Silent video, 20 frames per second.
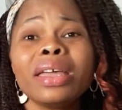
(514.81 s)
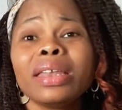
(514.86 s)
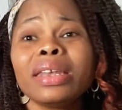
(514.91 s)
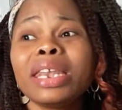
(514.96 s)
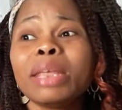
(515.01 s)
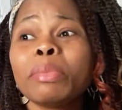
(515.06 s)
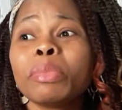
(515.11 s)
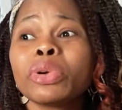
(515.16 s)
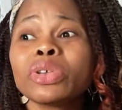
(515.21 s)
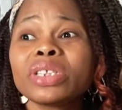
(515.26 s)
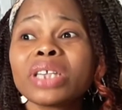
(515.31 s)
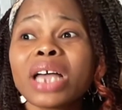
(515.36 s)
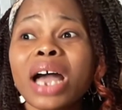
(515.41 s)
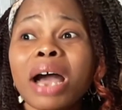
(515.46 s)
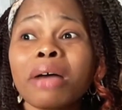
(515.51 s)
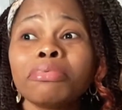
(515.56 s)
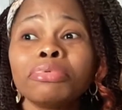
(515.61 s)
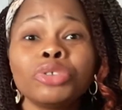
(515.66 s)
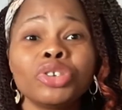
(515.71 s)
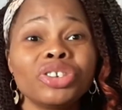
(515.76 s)
They must
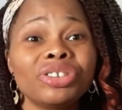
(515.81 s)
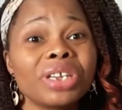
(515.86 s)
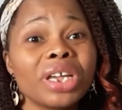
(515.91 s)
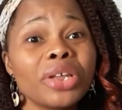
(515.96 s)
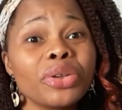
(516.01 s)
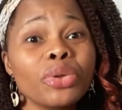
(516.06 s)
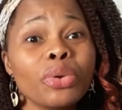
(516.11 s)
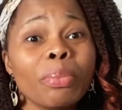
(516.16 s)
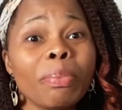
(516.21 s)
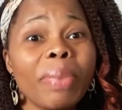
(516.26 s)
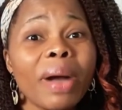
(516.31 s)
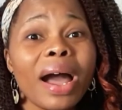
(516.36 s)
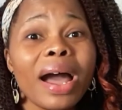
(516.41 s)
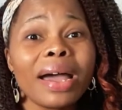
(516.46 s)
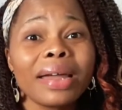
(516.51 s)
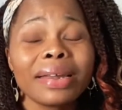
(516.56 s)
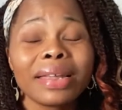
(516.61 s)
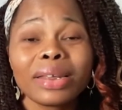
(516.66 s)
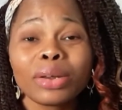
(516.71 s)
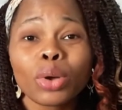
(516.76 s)
have treated you
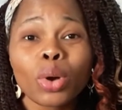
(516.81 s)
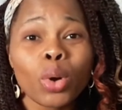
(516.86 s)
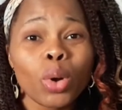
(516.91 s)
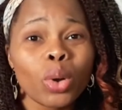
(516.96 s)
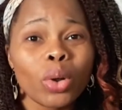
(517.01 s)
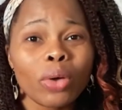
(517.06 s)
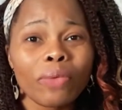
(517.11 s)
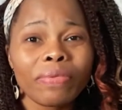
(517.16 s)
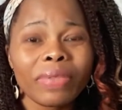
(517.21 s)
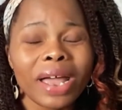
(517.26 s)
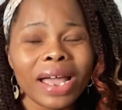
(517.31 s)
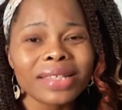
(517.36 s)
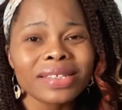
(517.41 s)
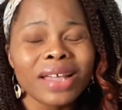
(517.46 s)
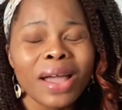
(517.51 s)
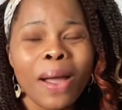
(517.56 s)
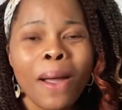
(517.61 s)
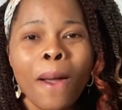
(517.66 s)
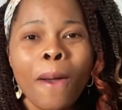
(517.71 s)
bad and all of that.